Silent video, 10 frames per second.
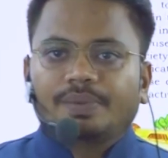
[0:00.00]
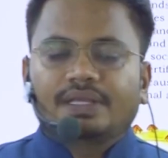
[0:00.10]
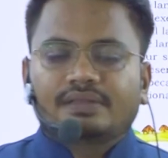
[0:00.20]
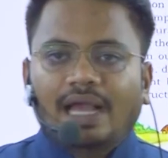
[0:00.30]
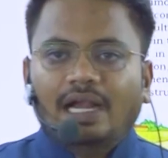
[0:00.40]

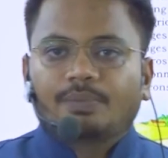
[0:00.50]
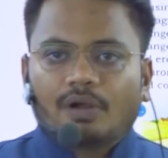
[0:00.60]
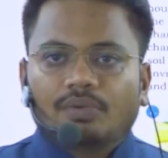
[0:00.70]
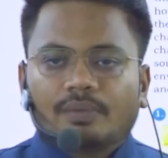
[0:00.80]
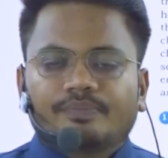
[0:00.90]
be that
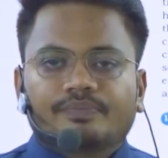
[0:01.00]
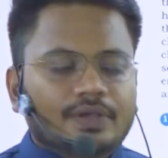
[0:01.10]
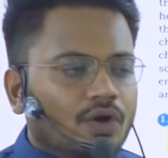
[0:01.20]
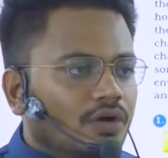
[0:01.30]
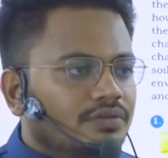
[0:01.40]
problem,
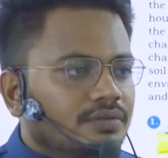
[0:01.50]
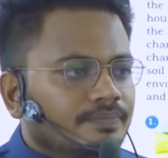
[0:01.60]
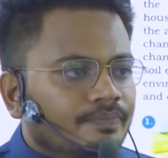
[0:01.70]
because